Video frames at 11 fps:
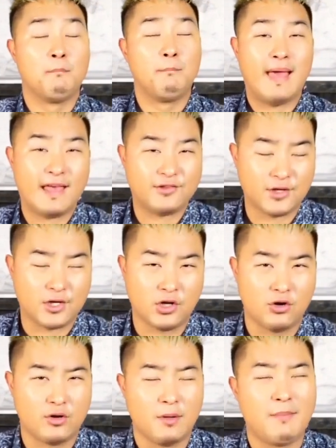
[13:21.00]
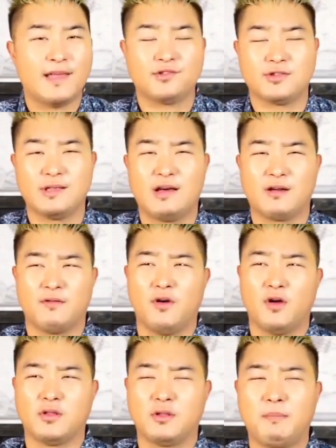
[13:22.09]
slaughter of
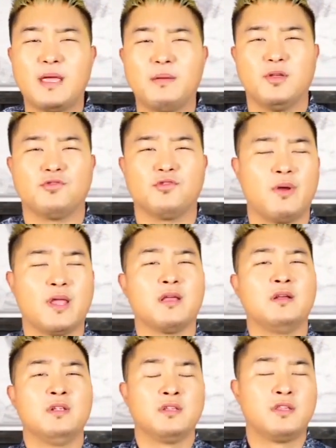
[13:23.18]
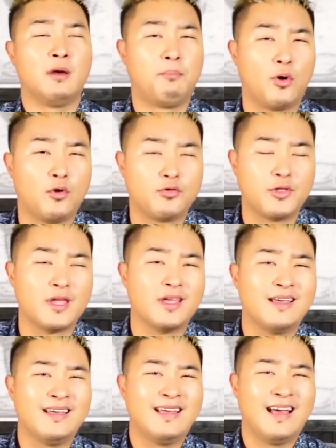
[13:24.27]
all the babies during the
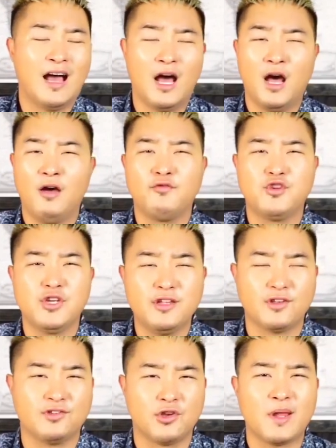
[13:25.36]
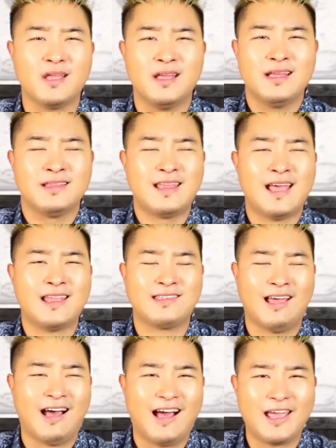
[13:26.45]
birthing of Jesus, during
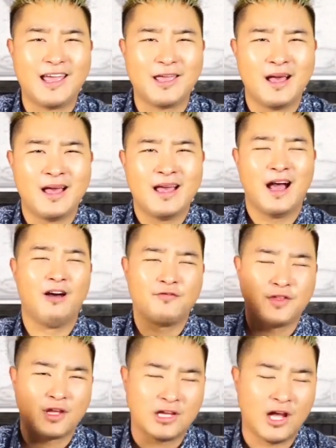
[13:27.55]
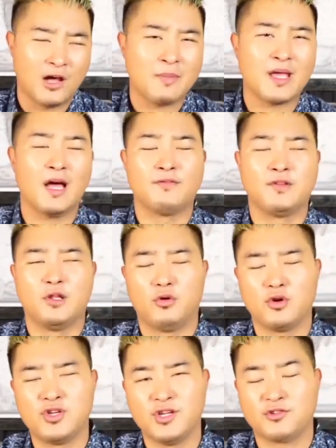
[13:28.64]
that time of the coming of the
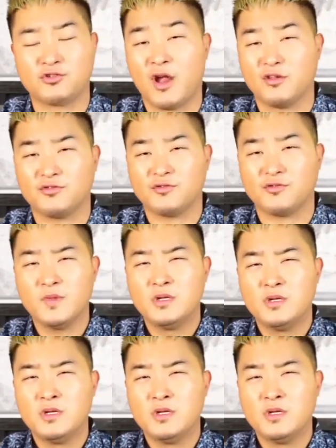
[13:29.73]
Lord Jesus Christ.